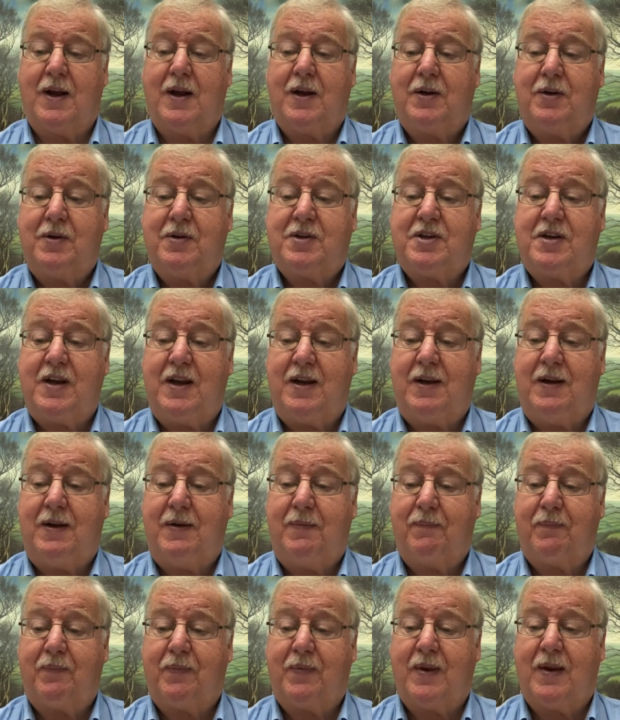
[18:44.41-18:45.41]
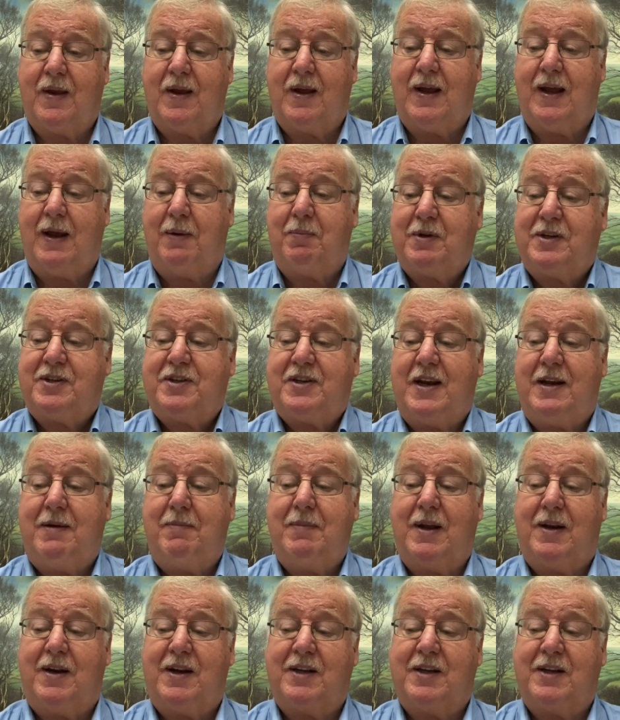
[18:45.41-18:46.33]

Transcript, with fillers: You see, it would seem that